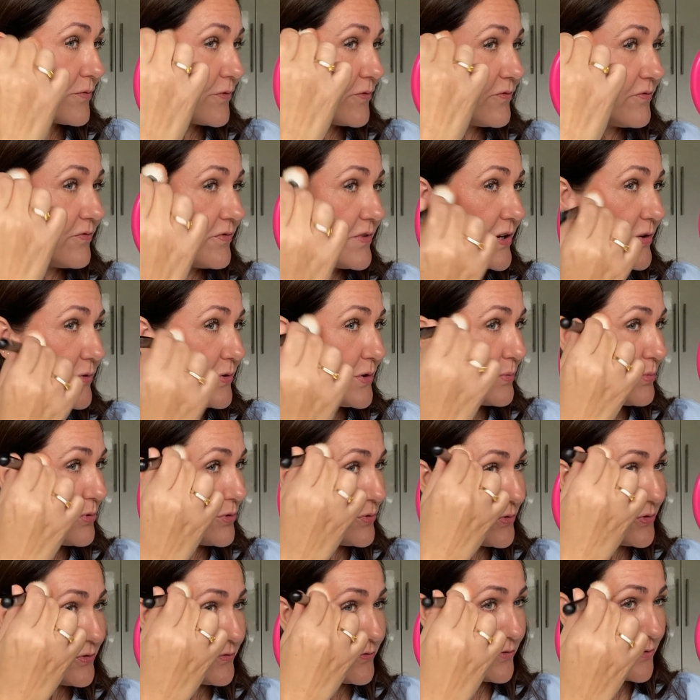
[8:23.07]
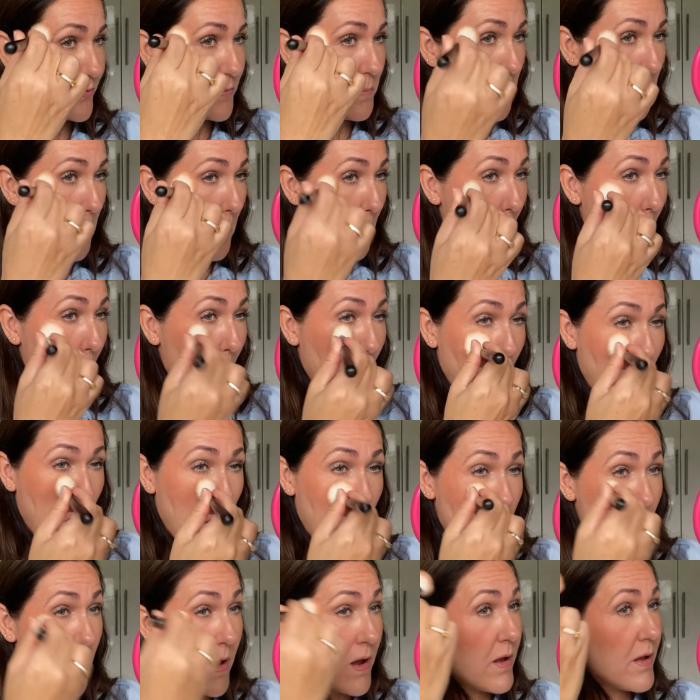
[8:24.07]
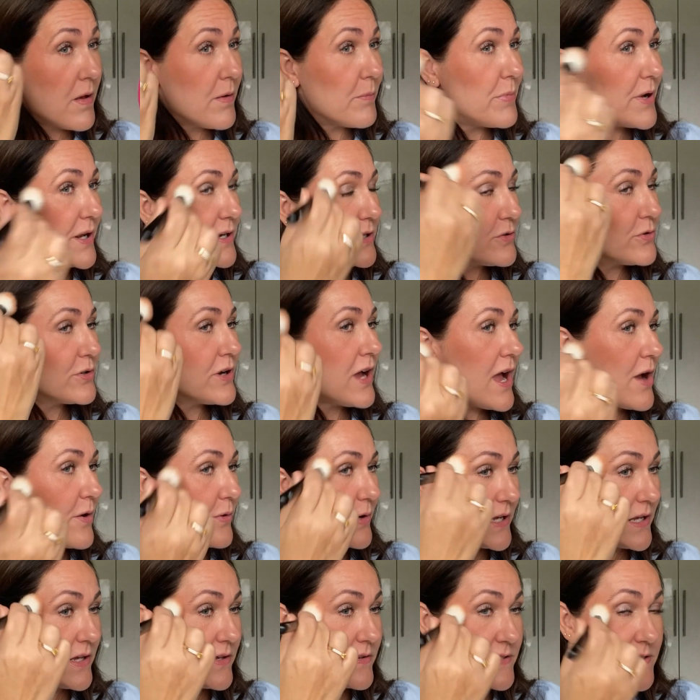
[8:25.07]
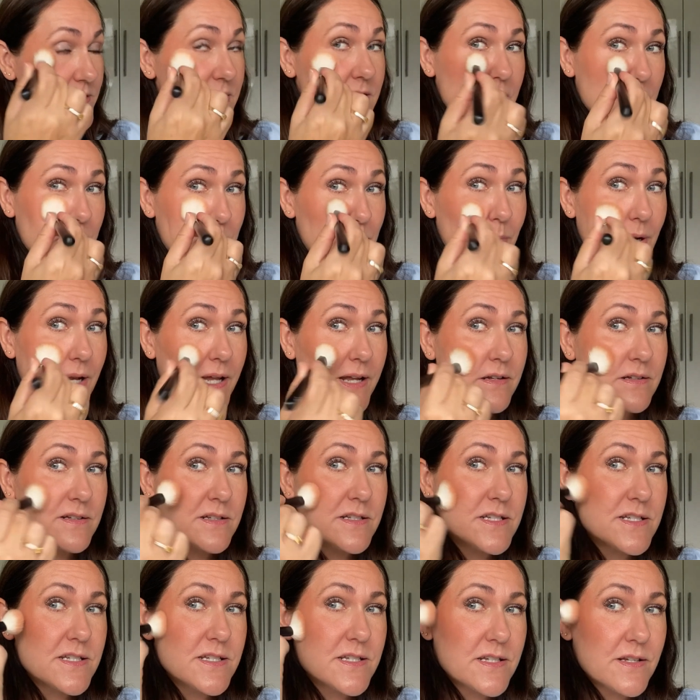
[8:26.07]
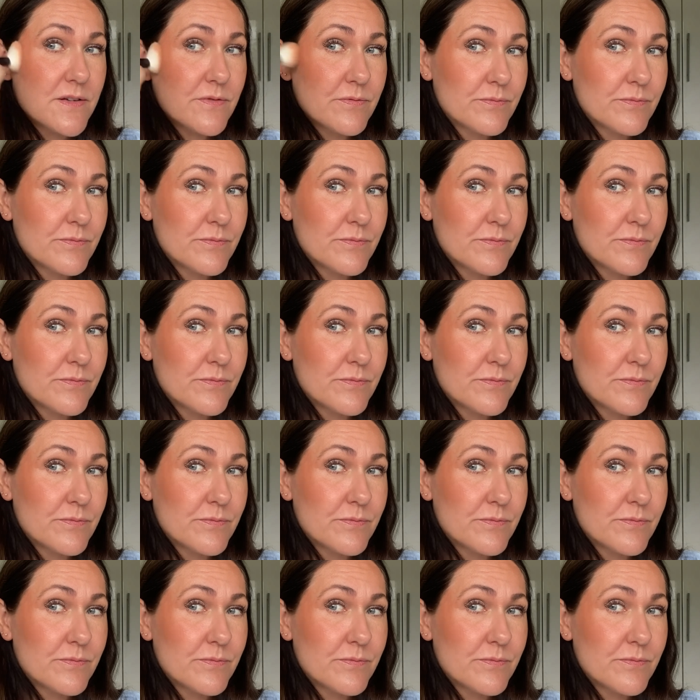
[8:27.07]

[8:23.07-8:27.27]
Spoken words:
Very beautiful. But look how easy it blends.